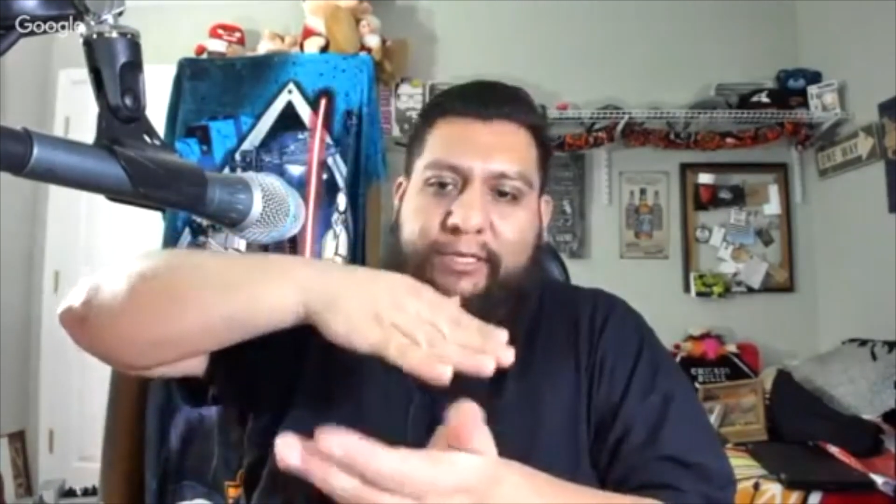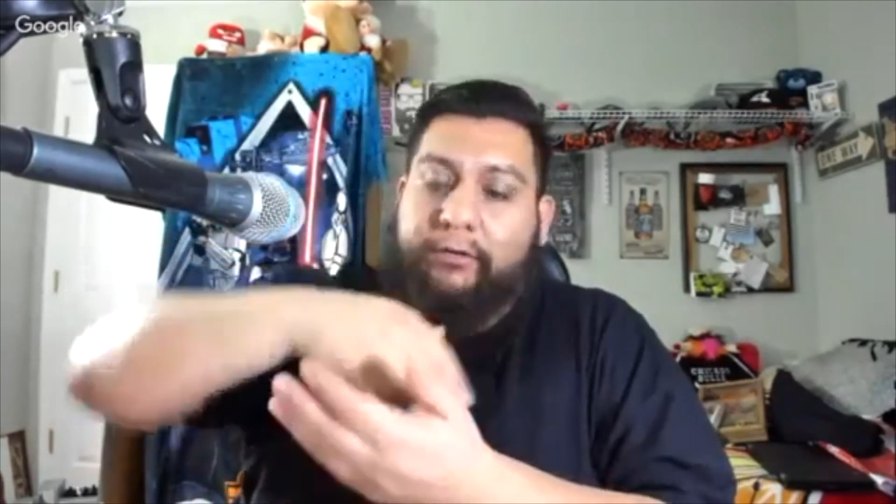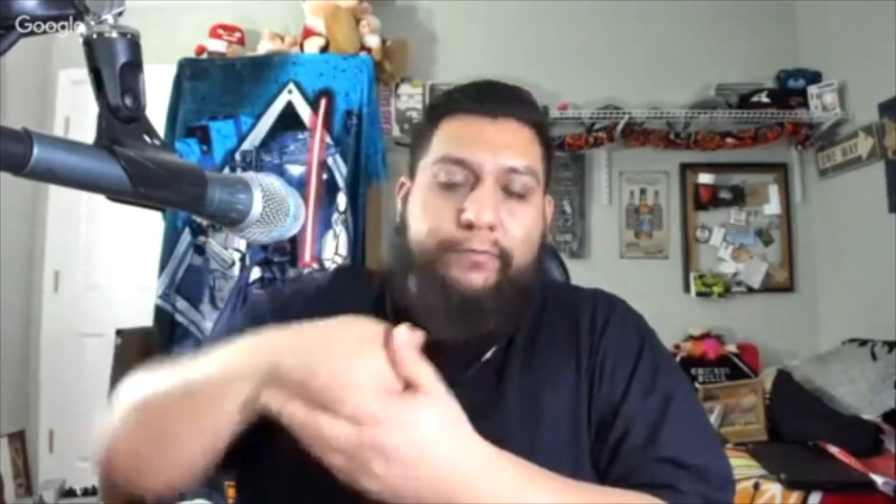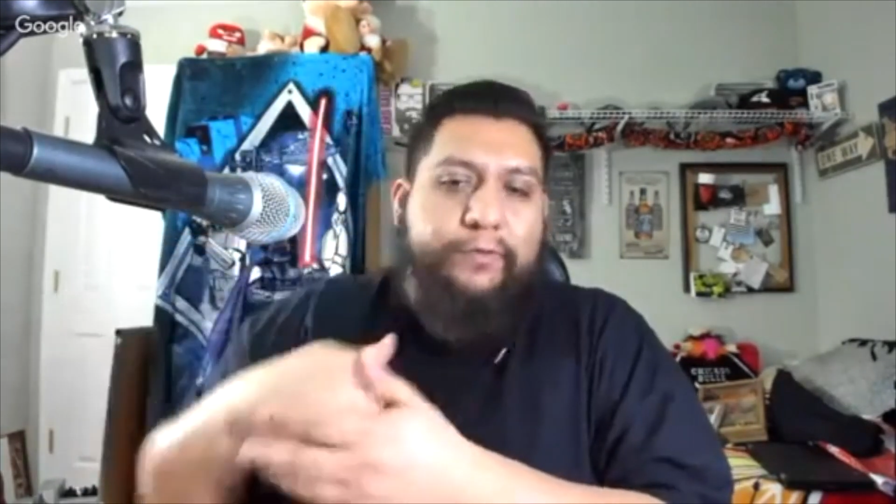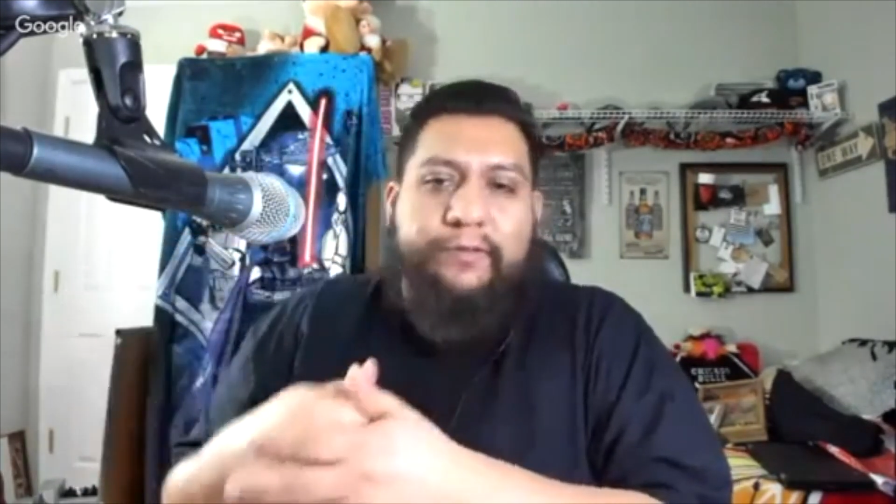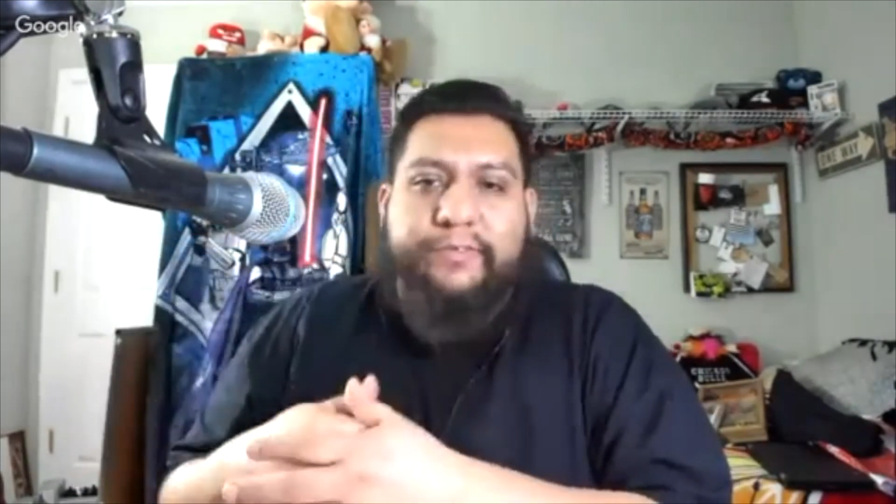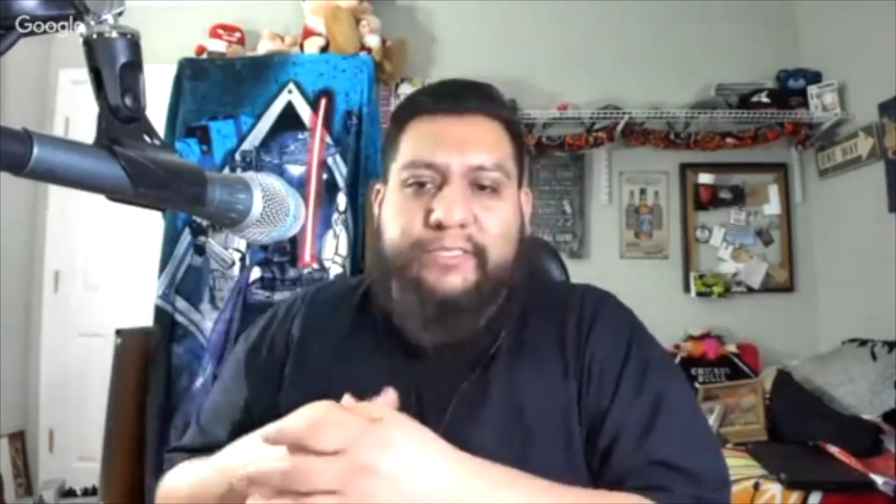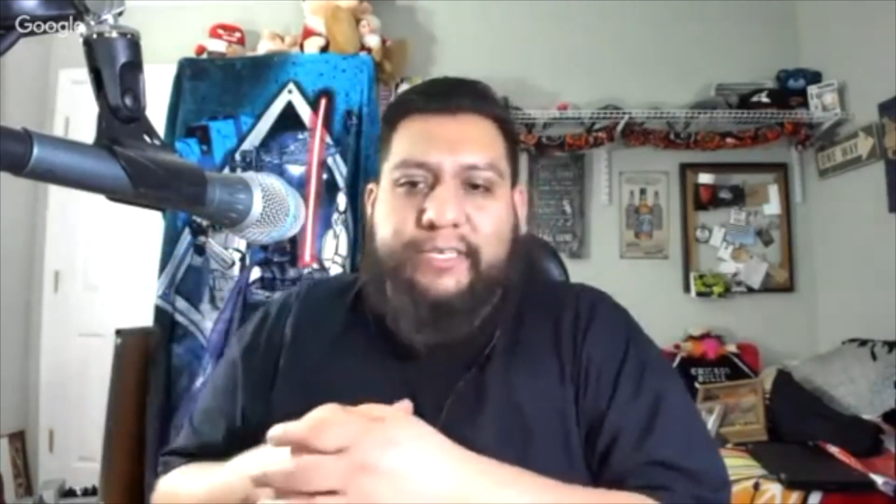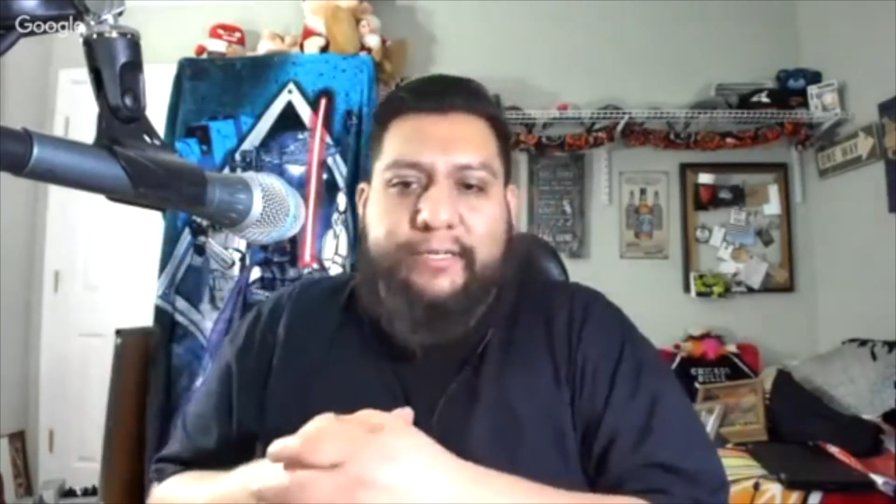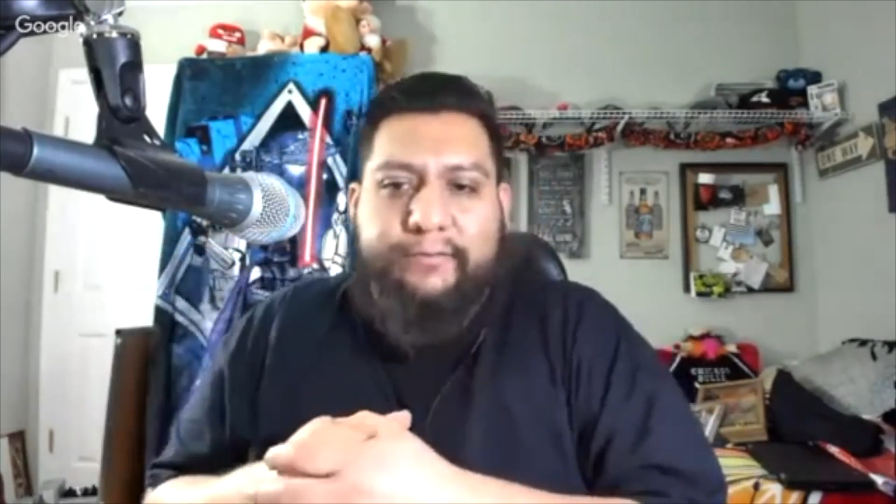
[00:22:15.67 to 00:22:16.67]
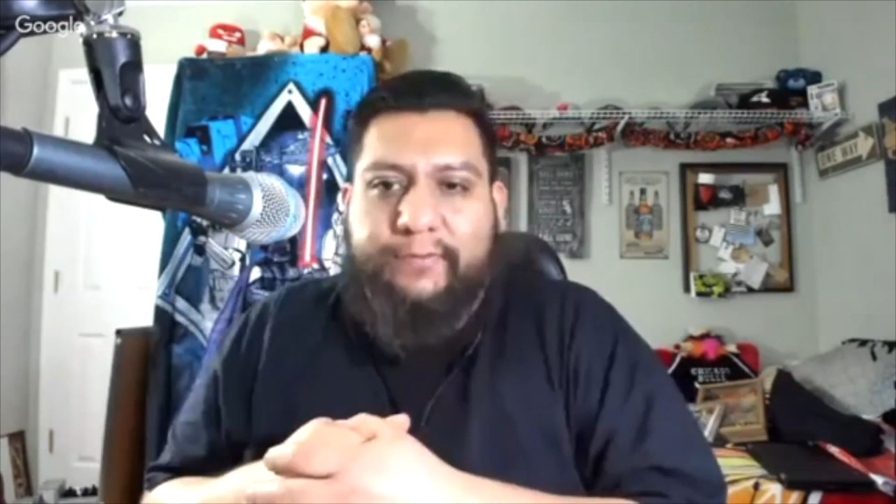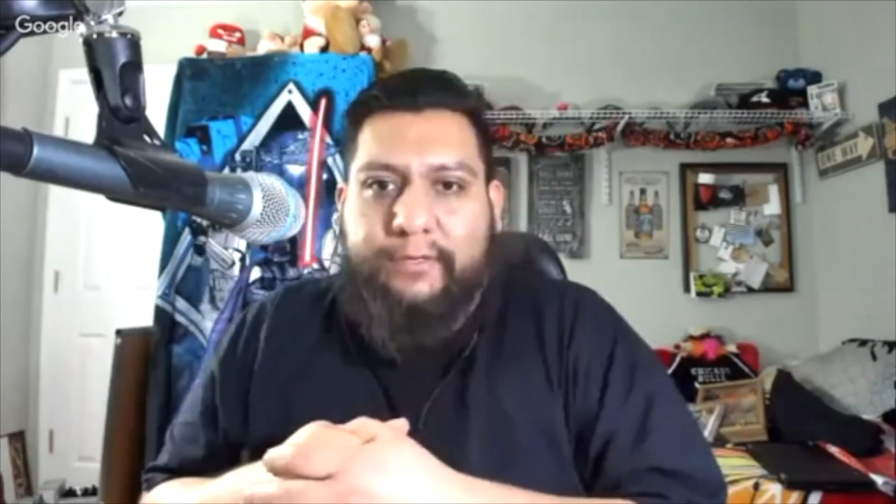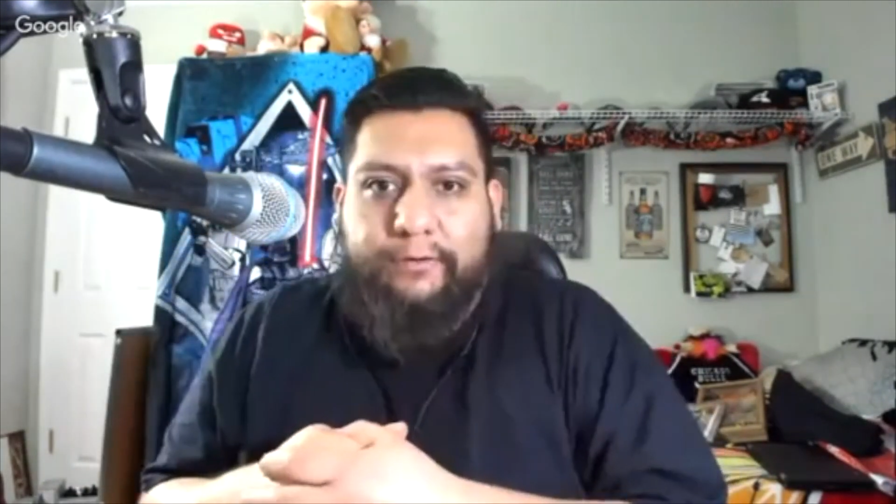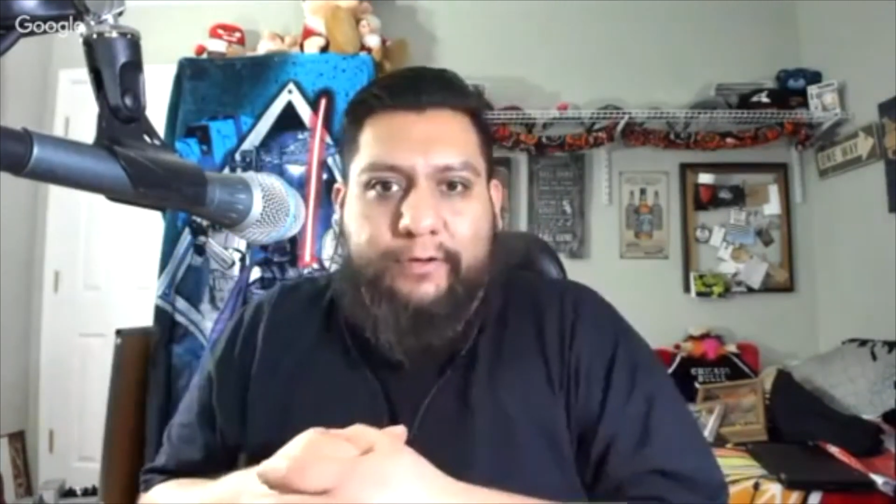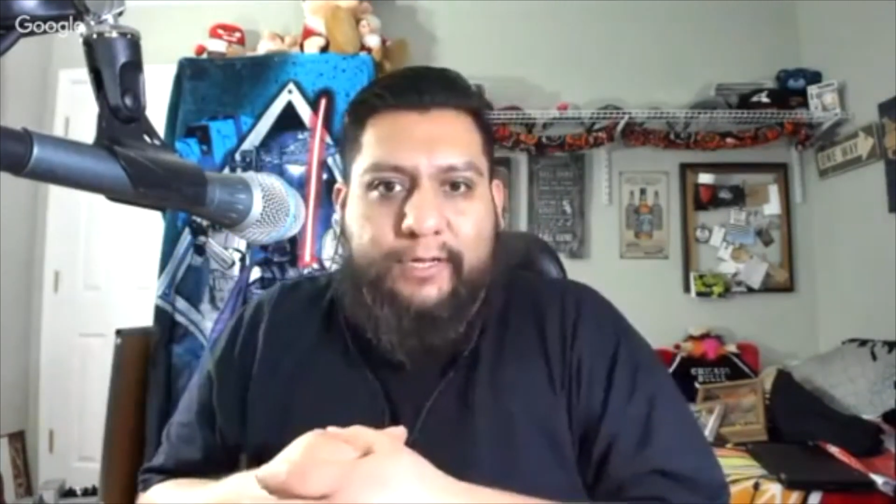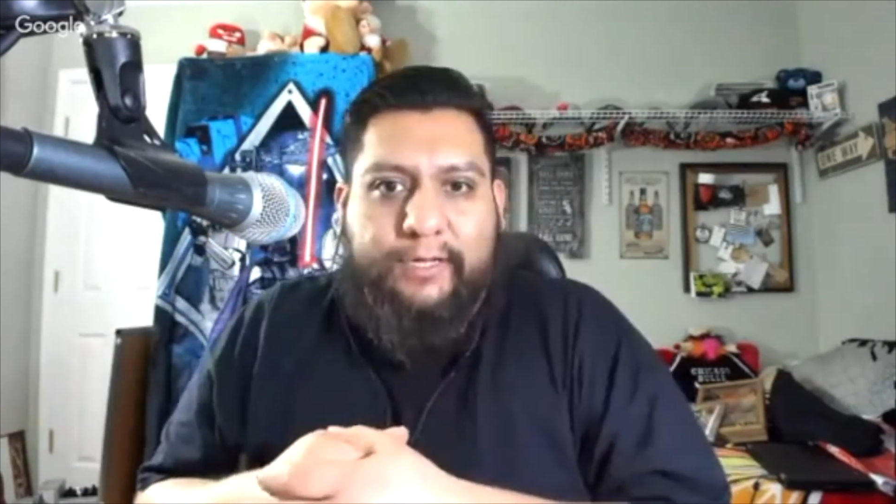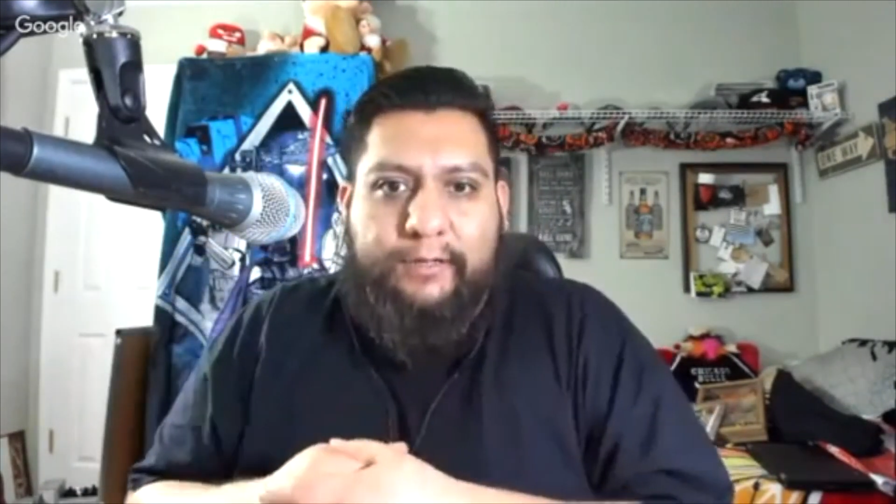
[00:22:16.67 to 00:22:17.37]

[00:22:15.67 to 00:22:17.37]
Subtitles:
I don't know if you ever seen his video or not.